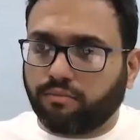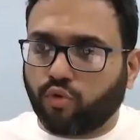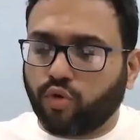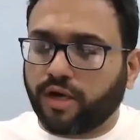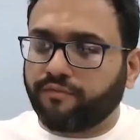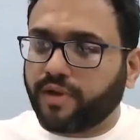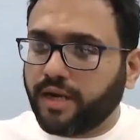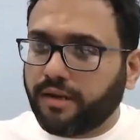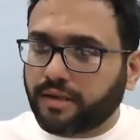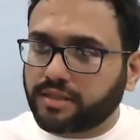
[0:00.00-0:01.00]
could get very
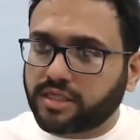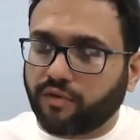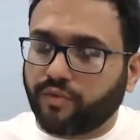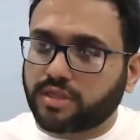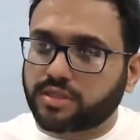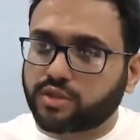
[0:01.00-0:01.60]
interesting once